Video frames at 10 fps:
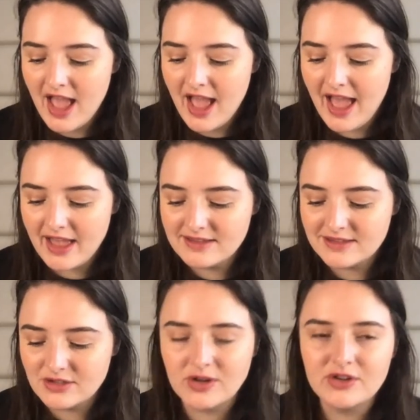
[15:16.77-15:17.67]
Has
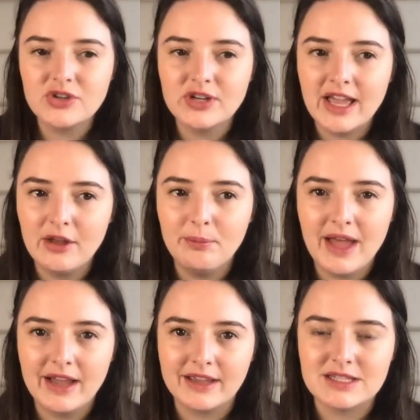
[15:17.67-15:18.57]
the Treasury held
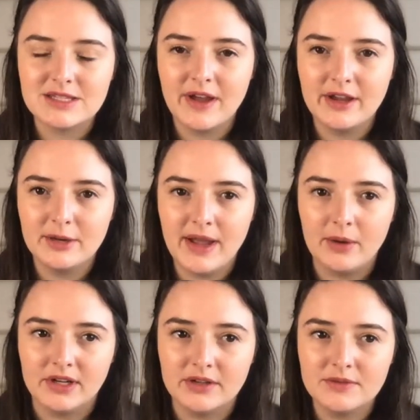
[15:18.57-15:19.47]
back its
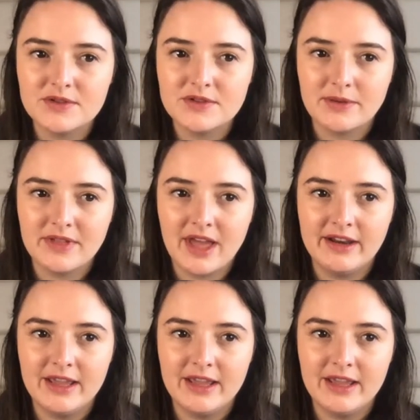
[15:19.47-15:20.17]
firepower so that